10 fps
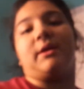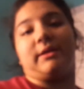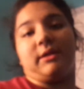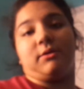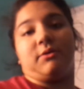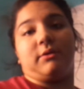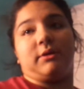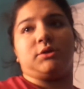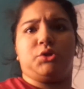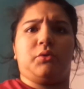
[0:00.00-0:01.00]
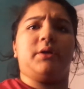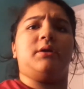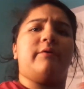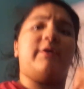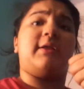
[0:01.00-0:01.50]
you guys go enjoy.
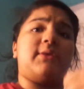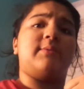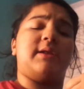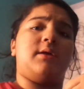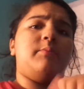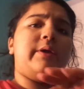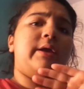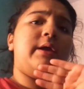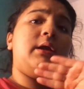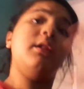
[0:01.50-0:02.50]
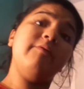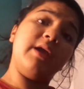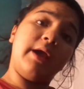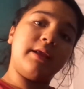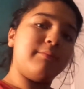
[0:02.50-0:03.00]
don't forget to thumbs it up. And love
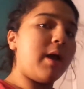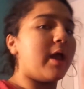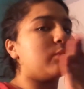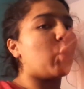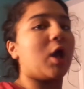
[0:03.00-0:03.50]
you guys. Bye.